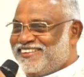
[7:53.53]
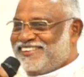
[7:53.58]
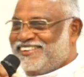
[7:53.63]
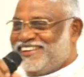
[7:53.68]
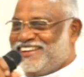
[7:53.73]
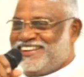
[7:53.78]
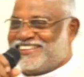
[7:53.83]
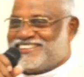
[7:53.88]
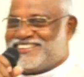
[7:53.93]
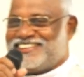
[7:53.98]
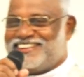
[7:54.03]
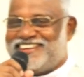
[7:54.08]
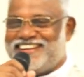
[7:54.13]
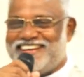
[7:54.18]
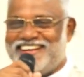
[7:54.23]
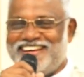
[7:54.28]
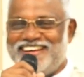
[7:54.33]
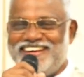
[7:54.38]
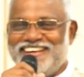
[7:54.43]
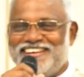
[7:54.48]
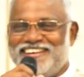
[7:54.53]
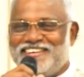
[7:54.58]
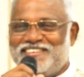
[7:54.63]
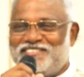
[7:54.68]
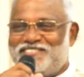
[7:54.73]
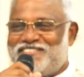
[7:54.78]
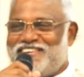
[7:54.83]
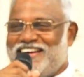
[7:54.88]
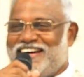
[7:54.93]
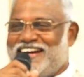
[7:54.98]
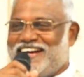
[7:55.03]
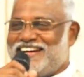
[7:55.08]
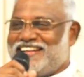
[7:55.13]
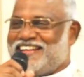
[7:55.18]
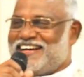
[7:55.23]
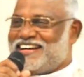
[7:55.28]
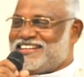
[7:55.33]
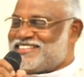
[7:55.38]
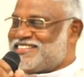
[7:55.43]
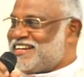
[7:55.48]
Yesterday we had
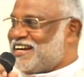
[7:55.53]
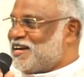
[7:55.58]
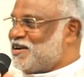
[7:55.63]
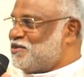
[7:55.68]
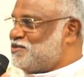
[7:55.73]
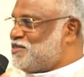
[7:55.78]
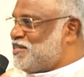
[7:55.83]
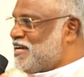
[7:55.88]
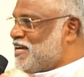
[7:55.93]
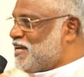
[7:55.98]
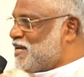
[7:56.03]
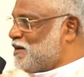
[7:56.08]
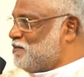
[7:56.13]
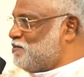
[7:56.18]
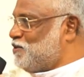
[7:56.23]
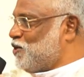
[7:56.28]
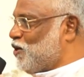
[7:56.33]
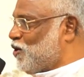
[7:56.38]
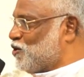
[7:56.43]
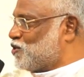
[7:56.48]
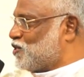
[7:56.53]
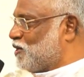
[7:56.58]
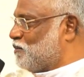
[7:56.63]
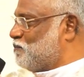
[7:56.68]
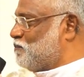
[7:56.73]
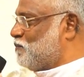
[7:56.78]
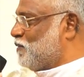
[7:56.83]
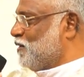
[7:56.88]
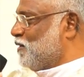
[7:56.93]
the son of Jacob, Joseph,